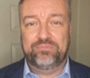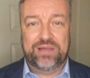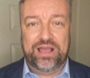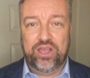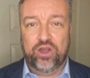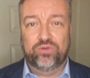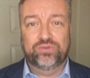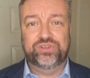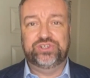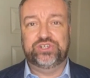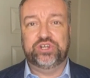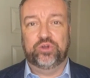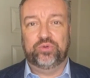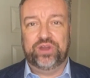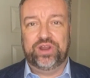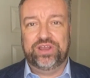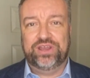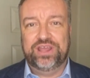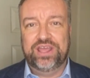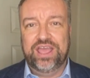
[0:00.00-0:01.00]
My own
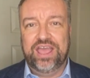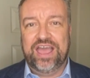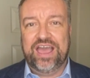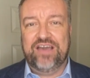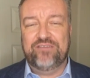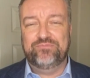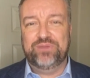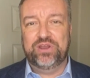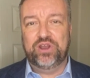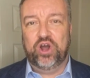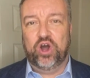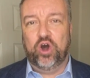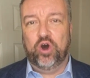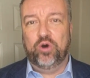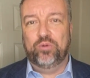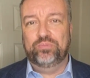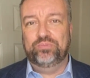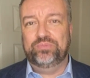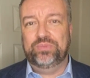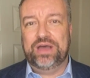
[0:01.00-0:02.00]
children have been
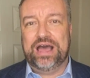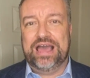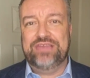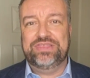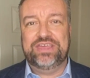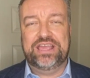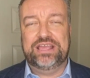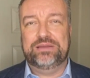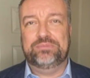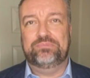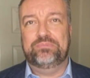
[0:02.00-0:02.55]
home, I think,